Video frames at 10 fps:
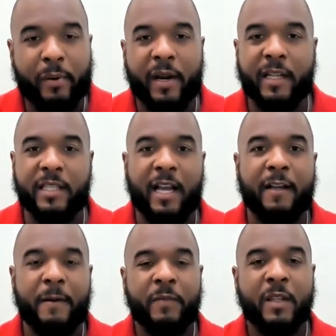Praise
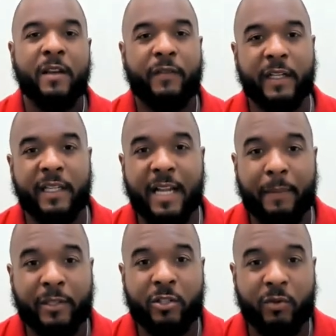Yah for this
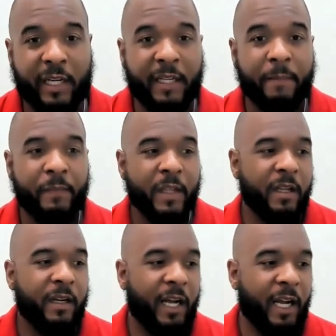opportunity
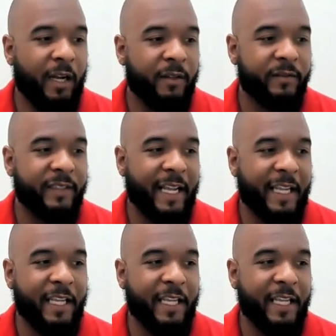that